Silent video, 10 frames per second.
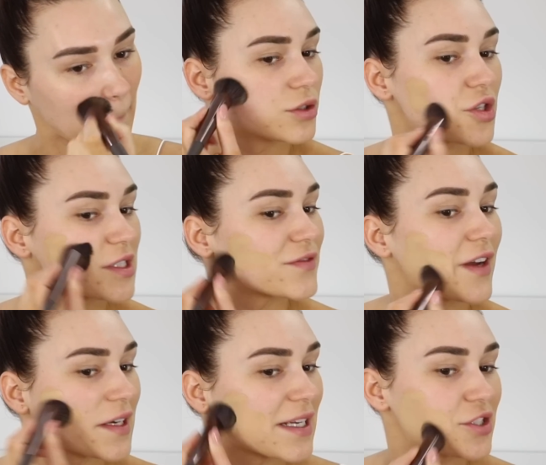So this
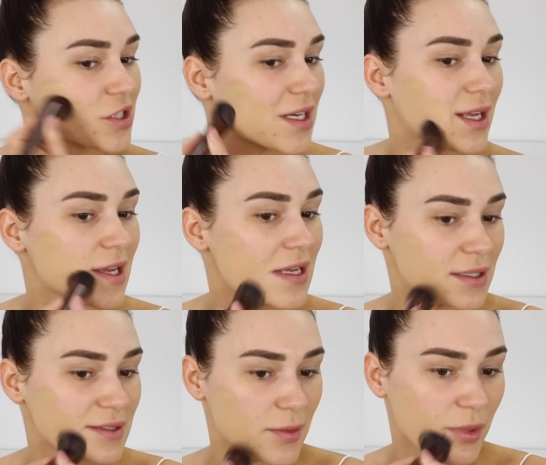foundation
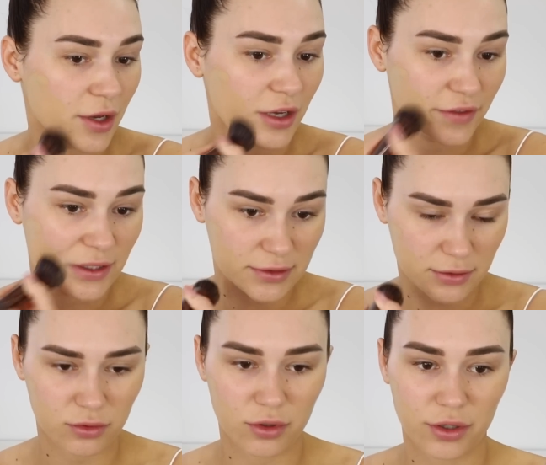is perfect.
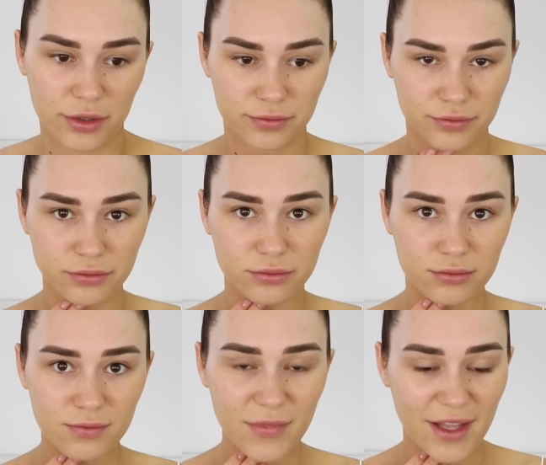Oh god,
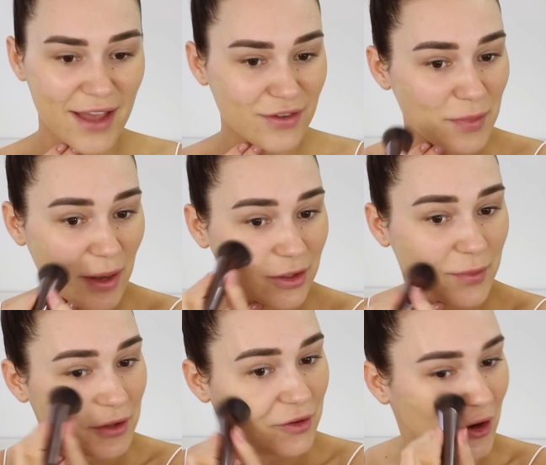I have a bubble in
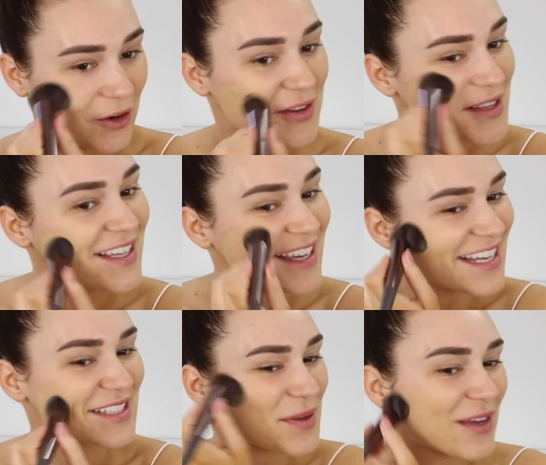my throat.
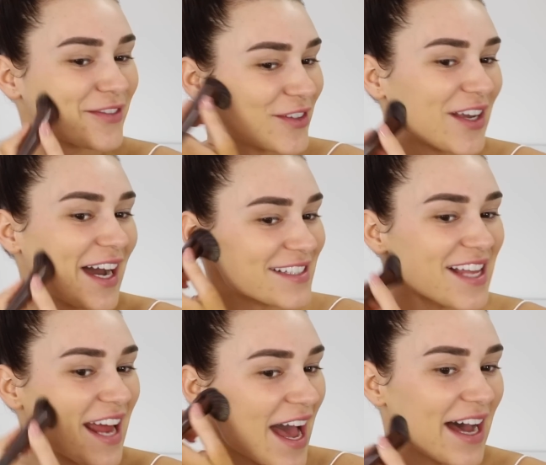It's perfect for you guys
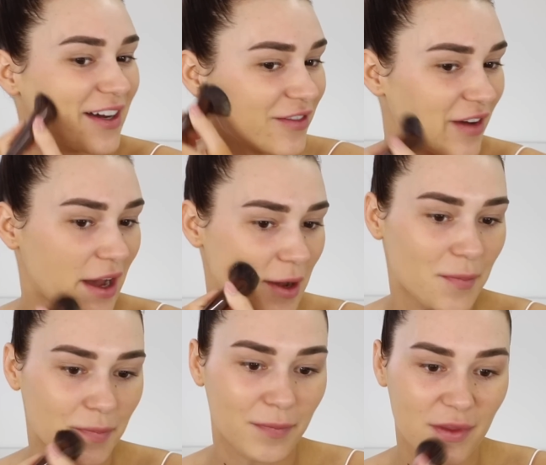that
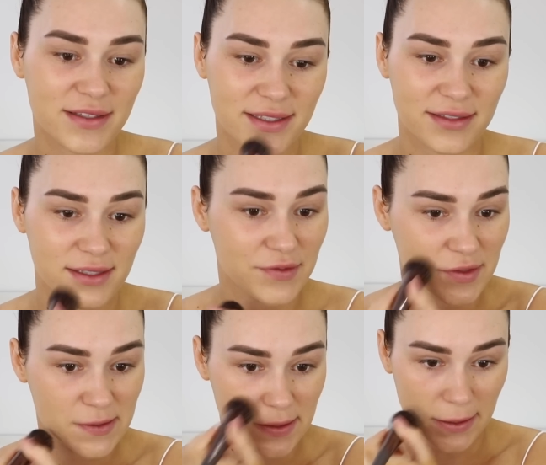have sensitive
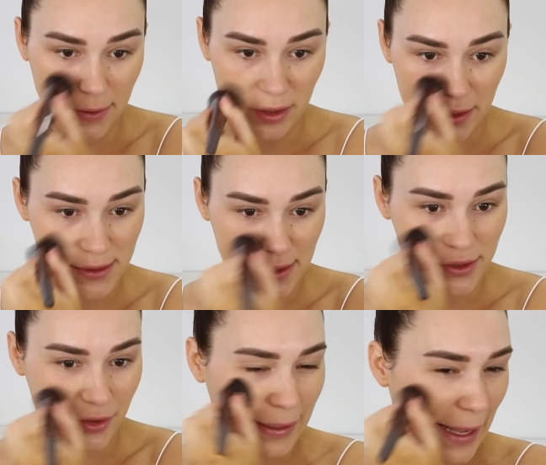skin because there's
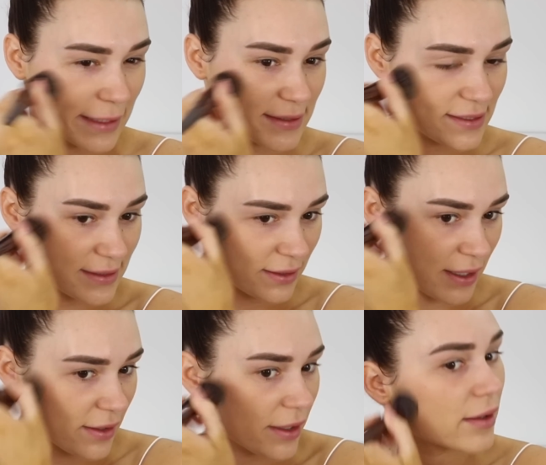no nasties in
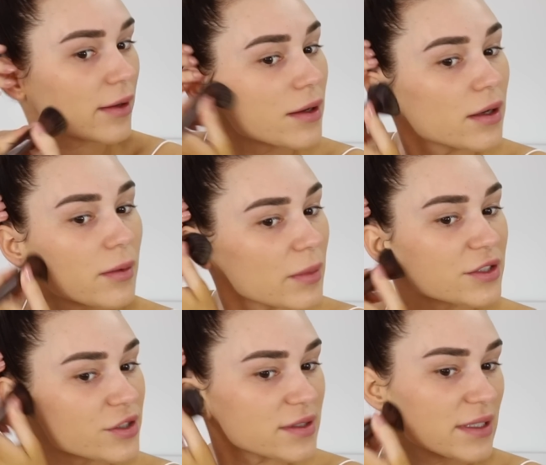there that
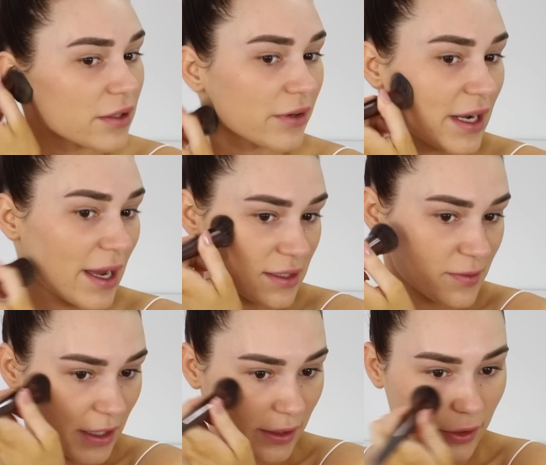makes your skin
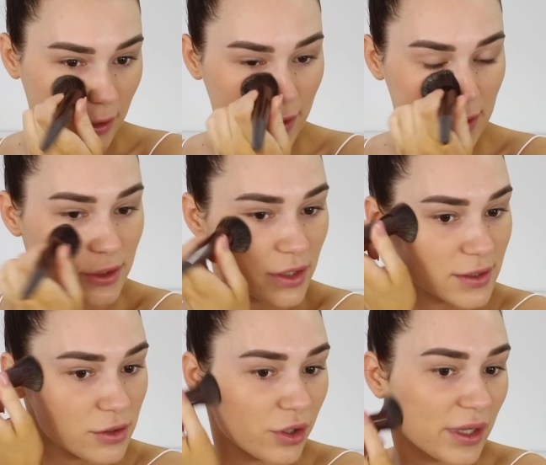react badly or anything. So
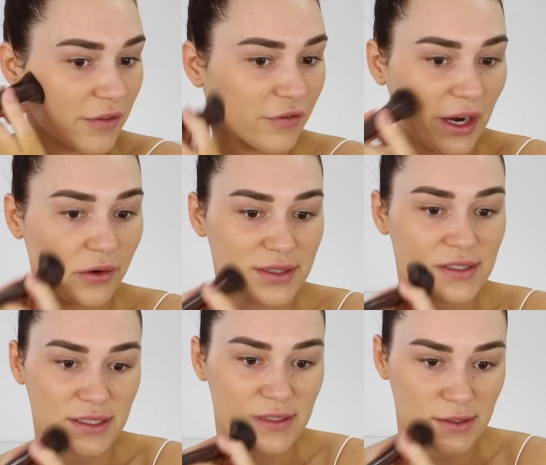there's no like
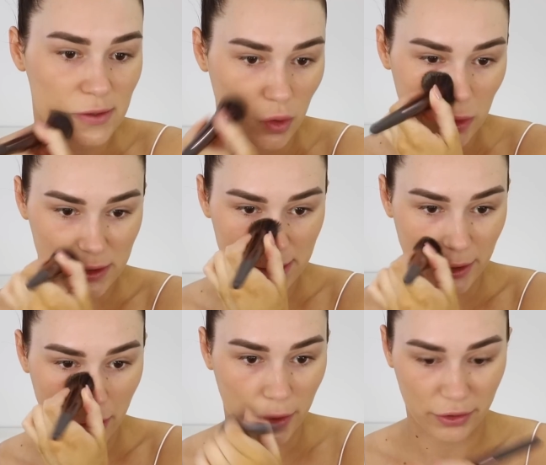fragrances or
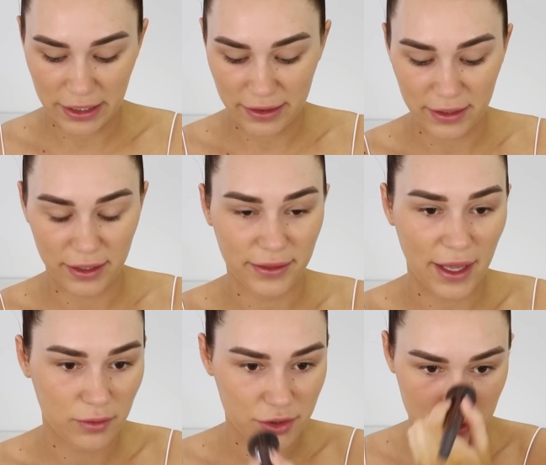silicone or anything like
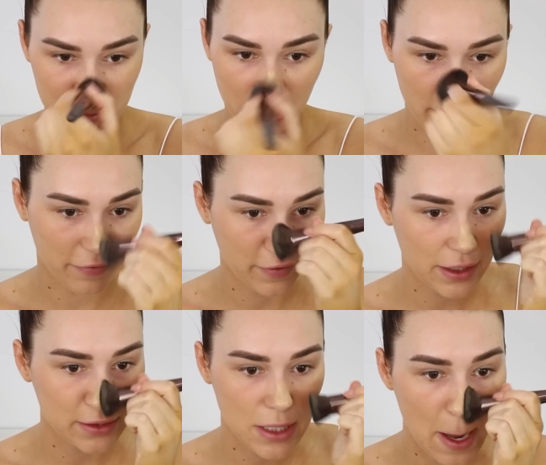that, which is
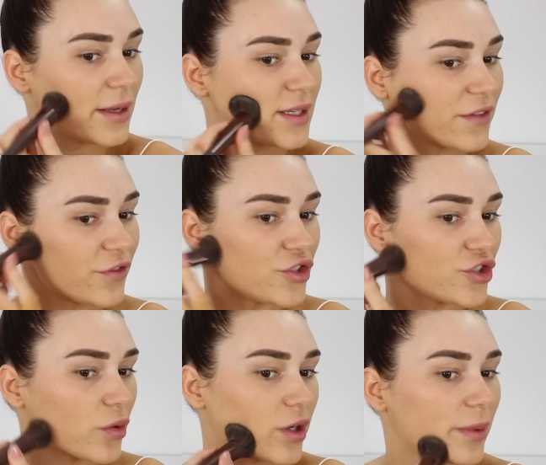perfect. And if you
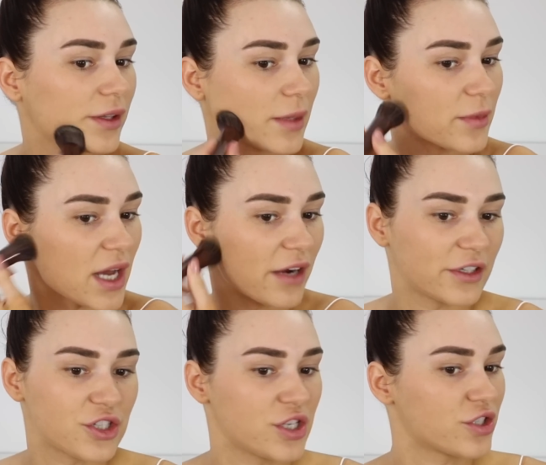do want to build up the
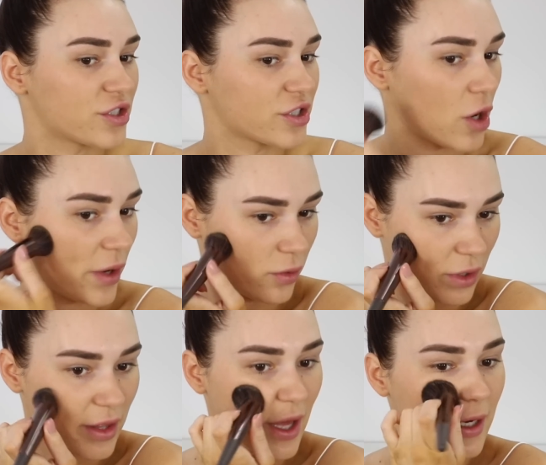coverage, you can just go in
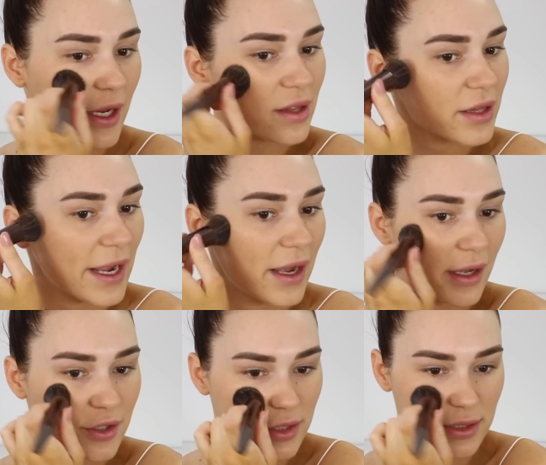with another layer
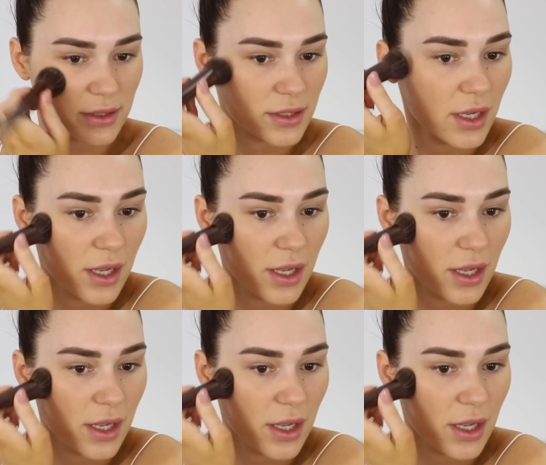and just